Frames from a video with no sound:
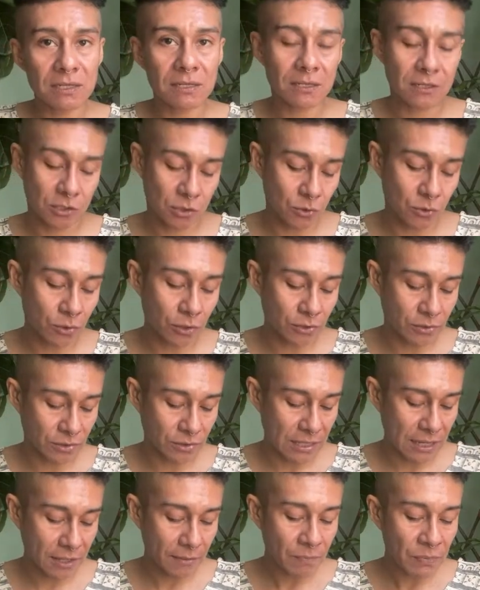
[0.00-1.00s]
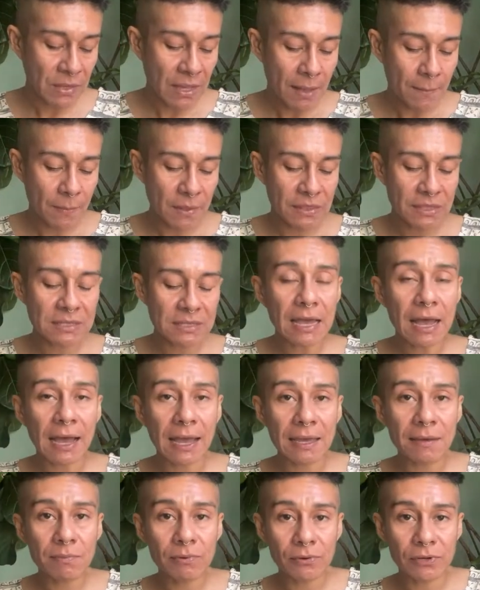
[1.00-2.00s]
it as an oracle deck. But this
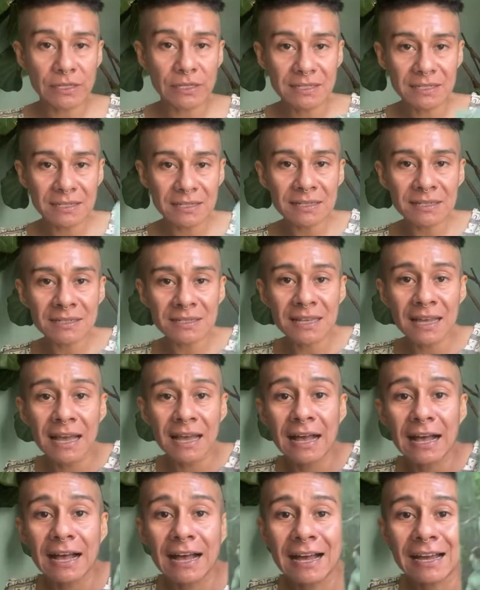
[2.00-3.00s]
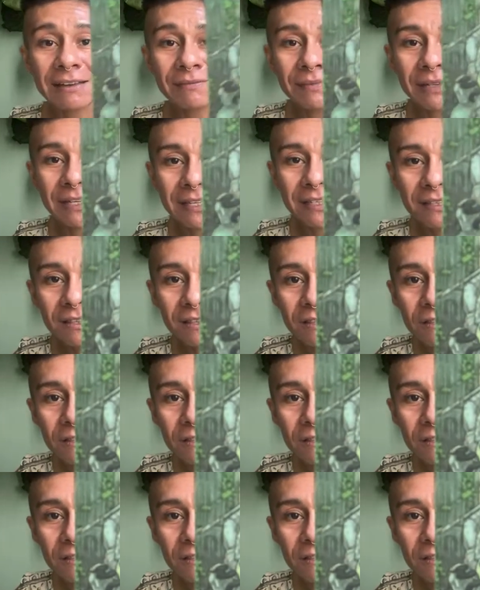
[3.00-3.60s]
High Priestess, I mean,